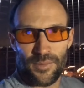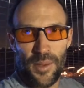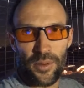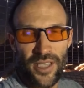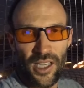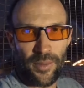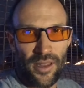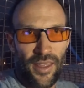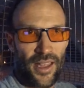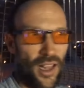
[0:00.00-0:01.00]
people telling me
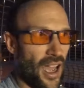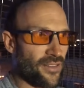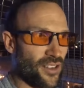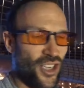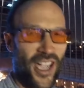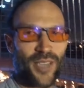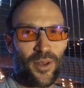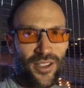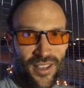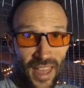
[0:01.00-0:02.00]
that their lives have changed
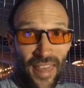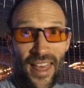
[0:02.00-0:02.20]
because of that.